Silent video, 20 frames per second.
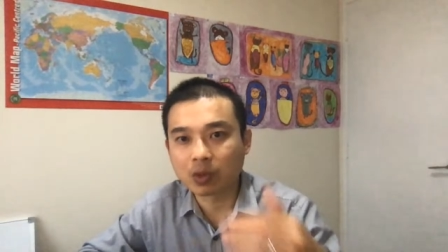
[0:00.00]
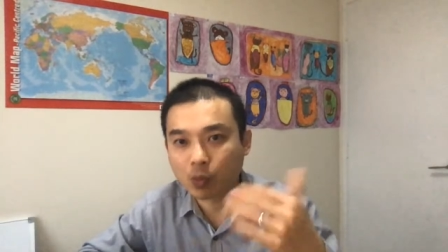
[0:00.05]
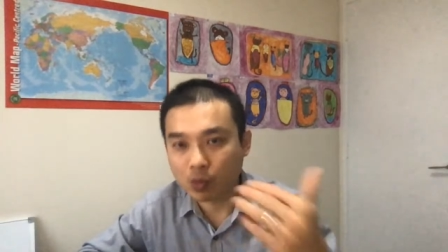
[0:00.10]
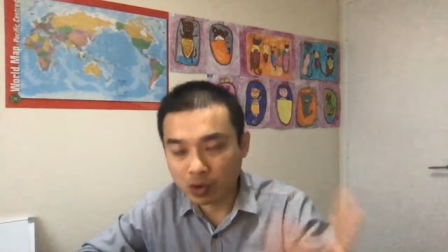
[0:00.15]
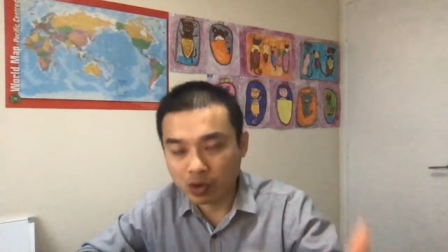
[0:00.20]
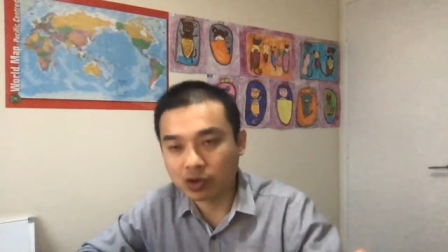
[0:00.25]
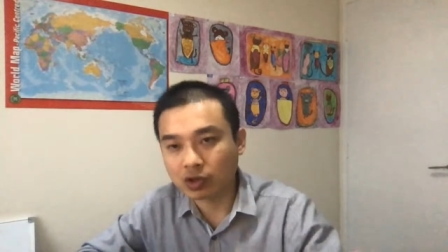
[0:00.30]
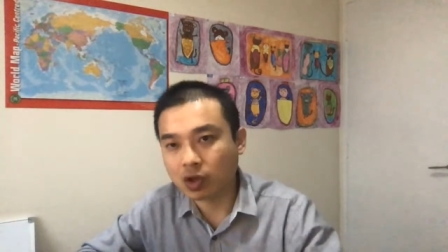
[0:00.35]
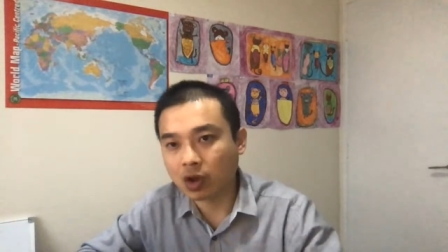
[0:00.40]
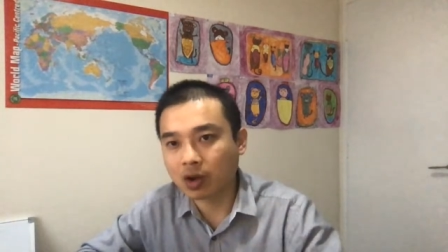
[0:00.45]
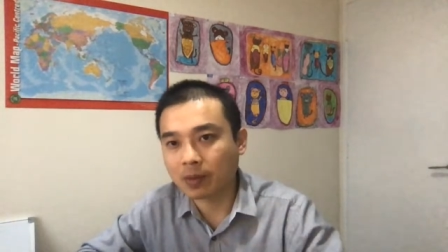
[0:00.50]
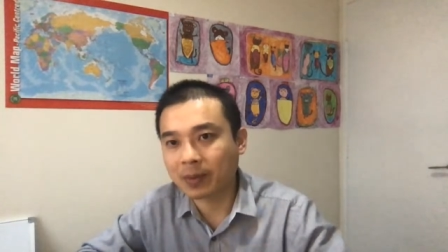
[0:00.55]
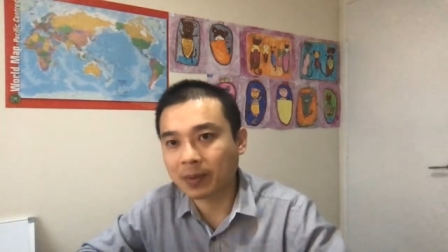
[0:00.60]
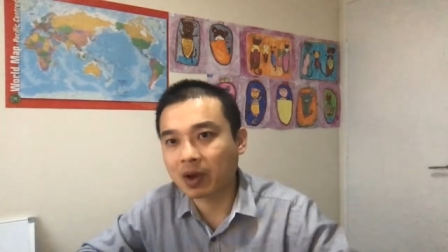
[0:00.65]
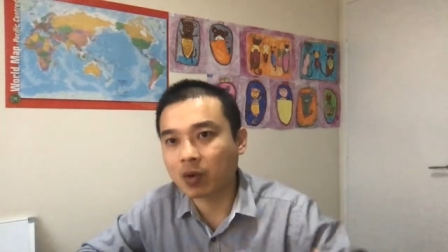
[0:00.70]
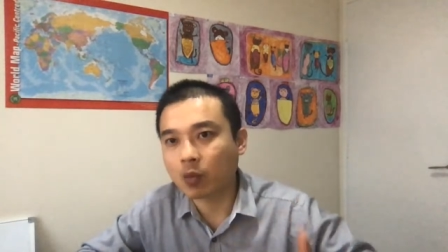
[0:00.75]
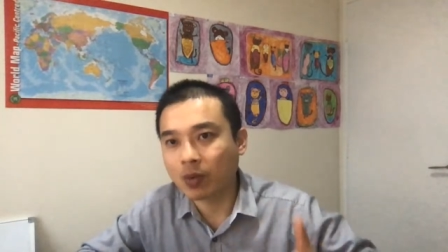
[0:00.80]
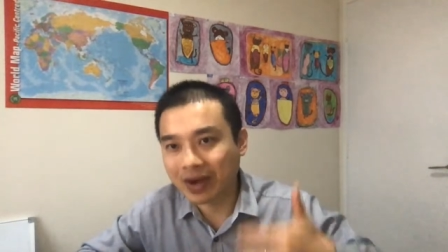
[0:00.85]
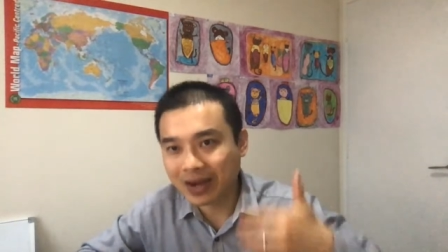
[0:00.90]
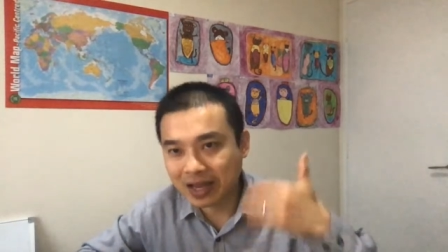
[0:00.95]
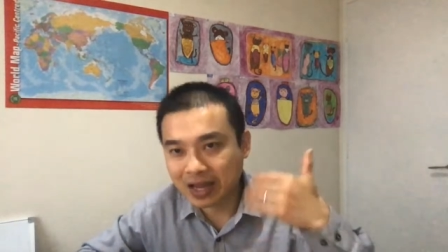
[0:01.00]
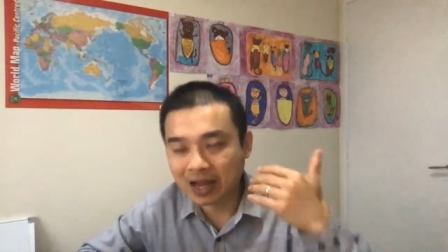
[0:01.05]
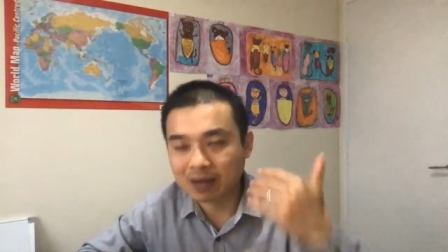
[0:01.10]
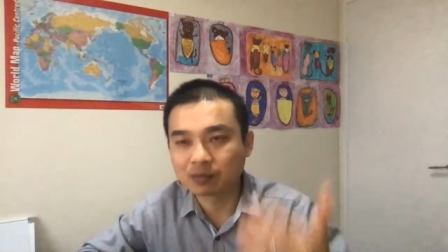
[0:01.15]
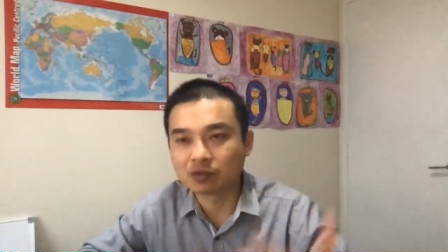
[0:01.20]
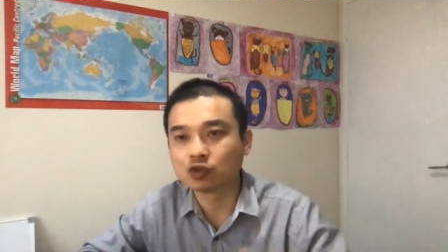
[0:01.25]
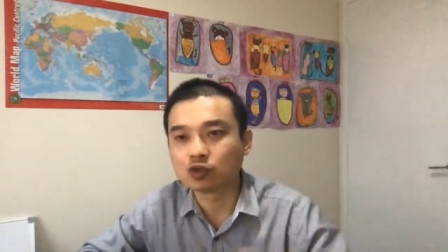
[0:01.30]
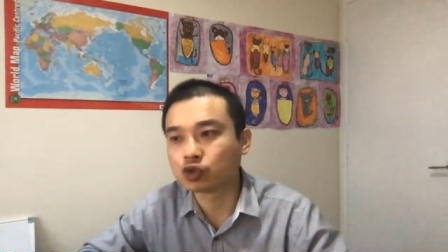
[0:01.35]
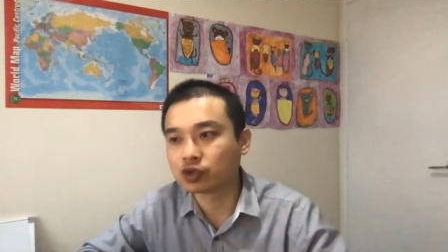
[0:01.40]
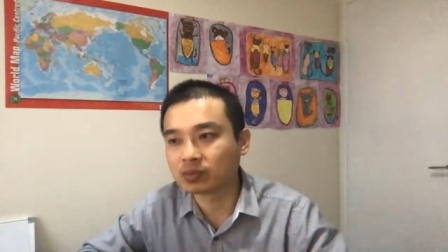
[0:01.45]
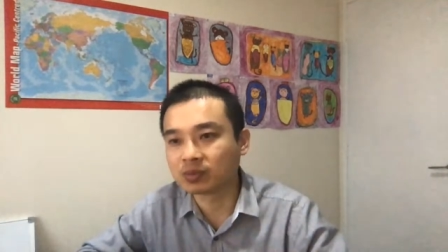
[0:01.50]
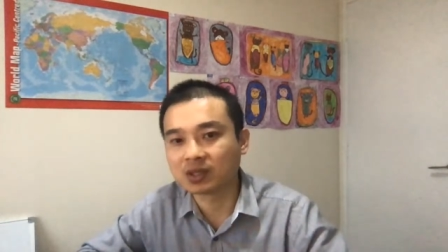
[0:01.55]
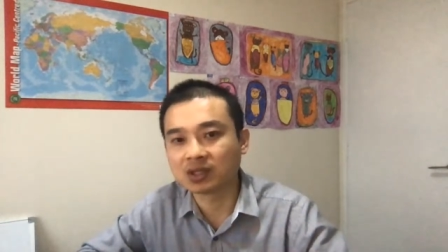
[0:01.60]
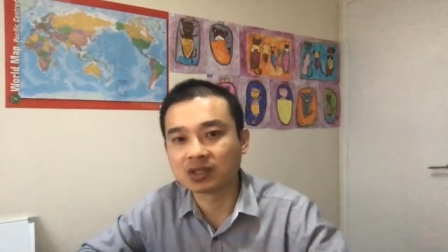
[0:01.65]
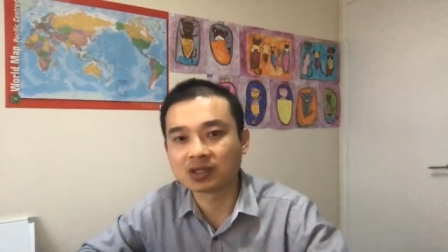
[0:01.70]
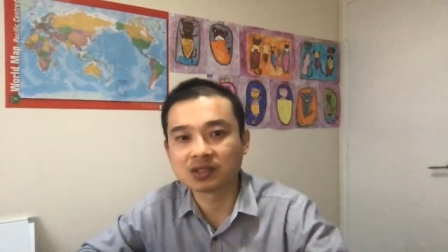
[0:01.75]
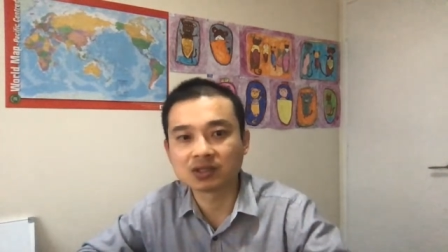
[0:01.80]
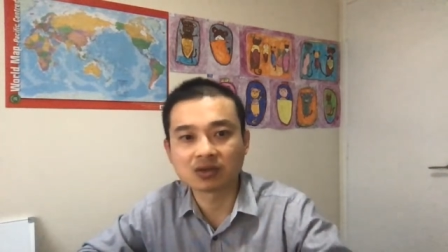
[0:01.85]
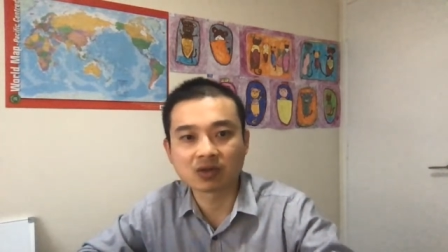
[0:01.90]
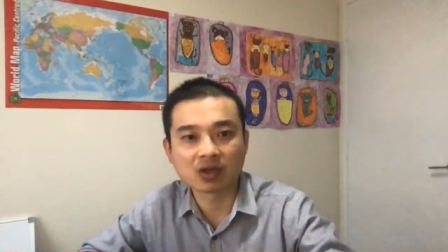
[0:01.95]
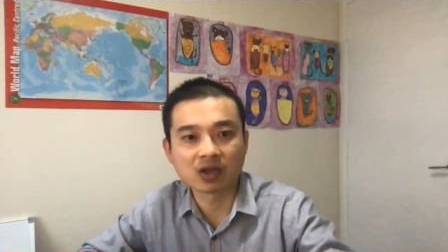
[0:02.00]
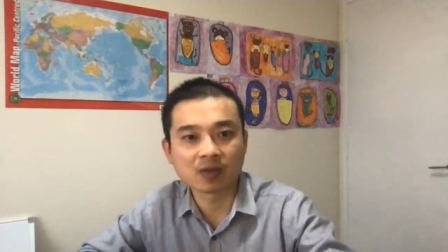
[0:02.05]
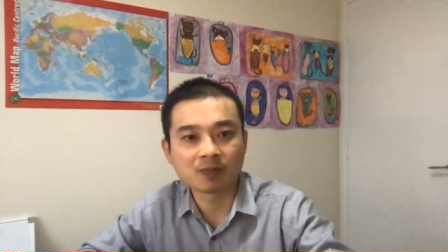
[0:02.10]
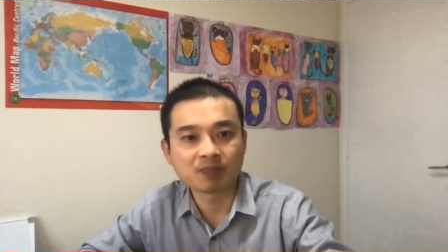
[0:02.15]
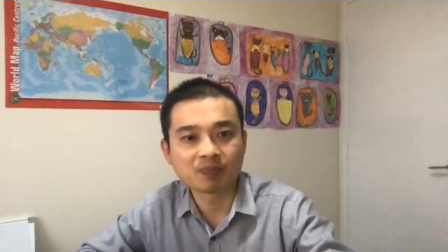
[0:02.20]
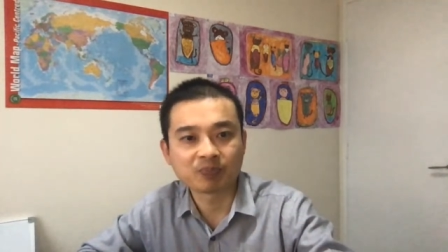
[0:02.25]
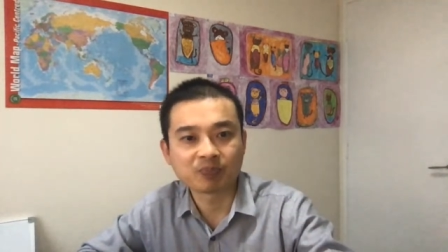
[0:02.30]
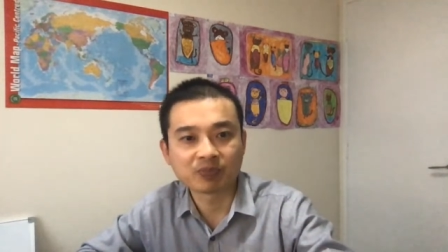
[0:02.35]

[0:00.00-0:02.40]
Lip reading: And we're gonna talk about when it comes to treatments. Okay,